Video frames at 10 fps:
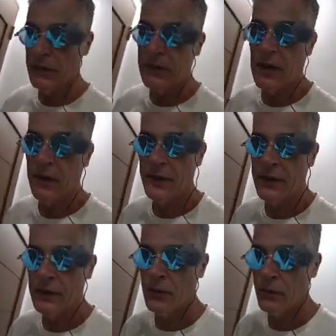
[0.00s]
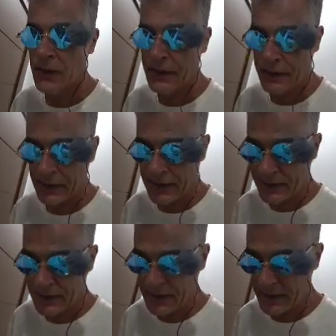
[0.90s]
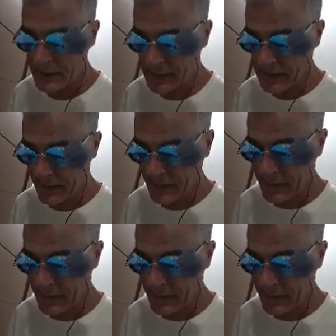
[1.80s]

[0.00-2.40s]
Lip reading: care that you don't run into this kind of stuff.